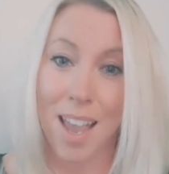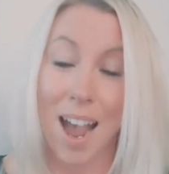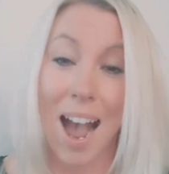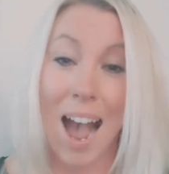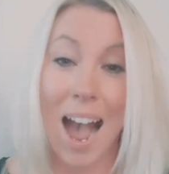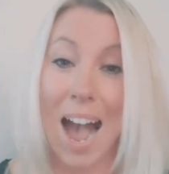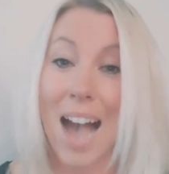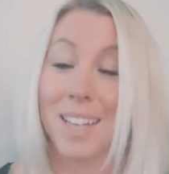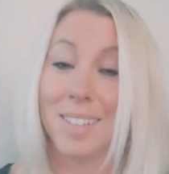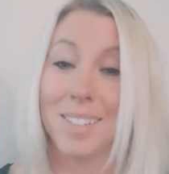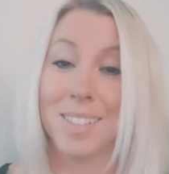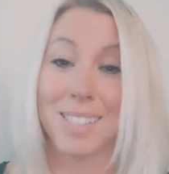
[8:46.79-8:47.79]
and
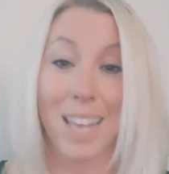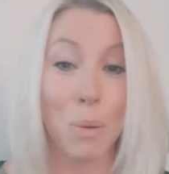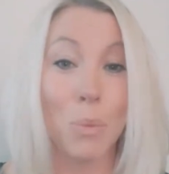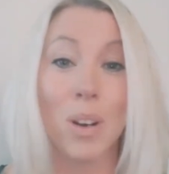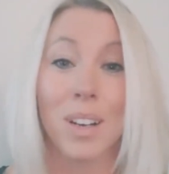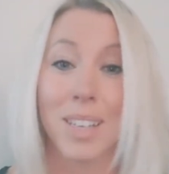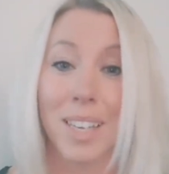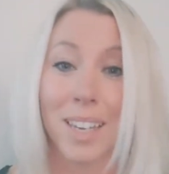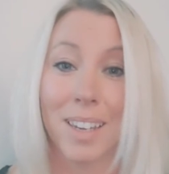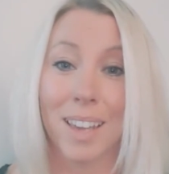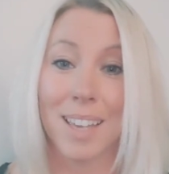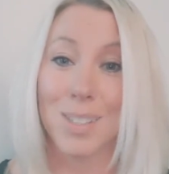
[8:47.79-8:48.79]

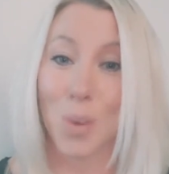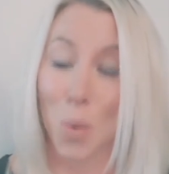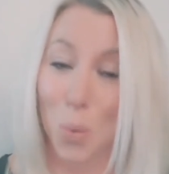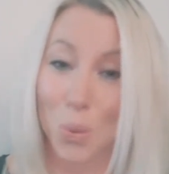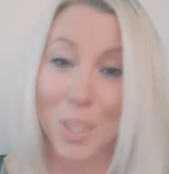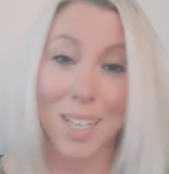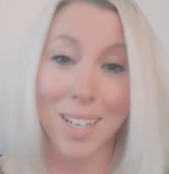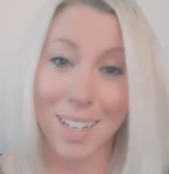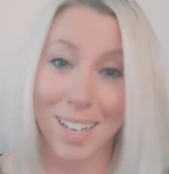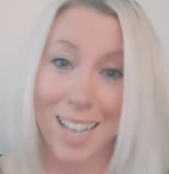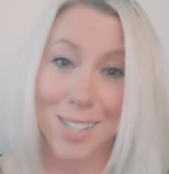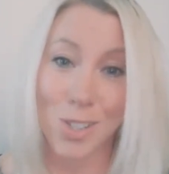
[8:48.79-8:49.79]
networking is only going to
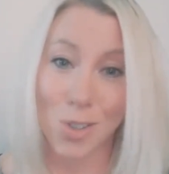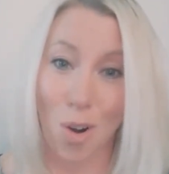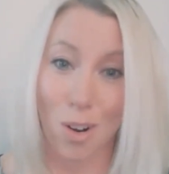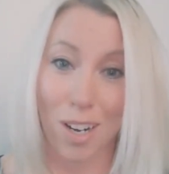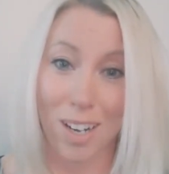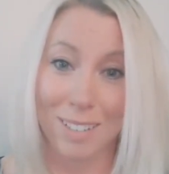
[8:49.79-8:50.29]
get stronger.